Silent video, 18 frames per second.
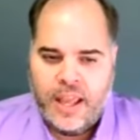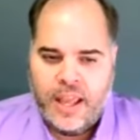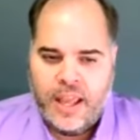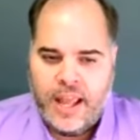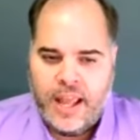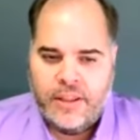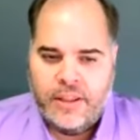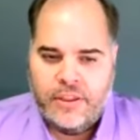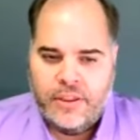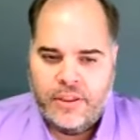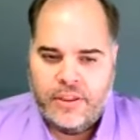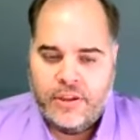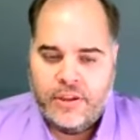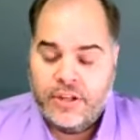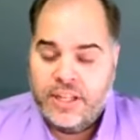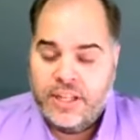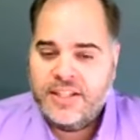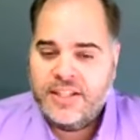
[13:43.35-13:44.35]
and
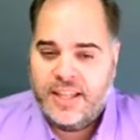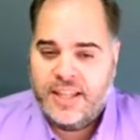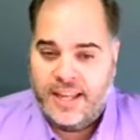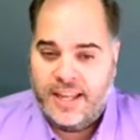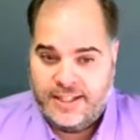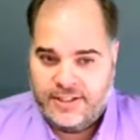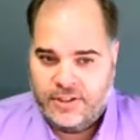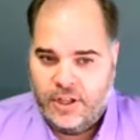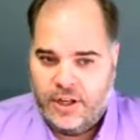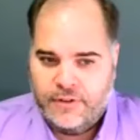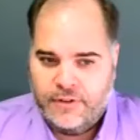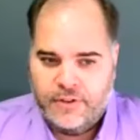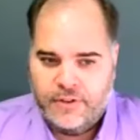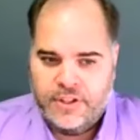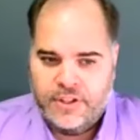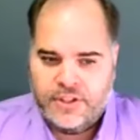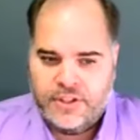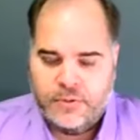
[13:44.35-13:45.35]
there is case law for
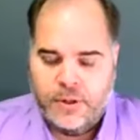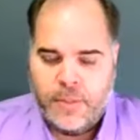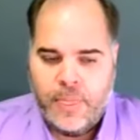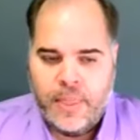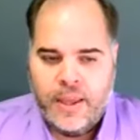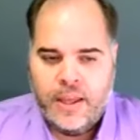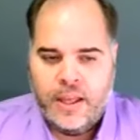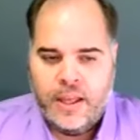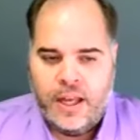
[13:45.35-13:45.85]
this one,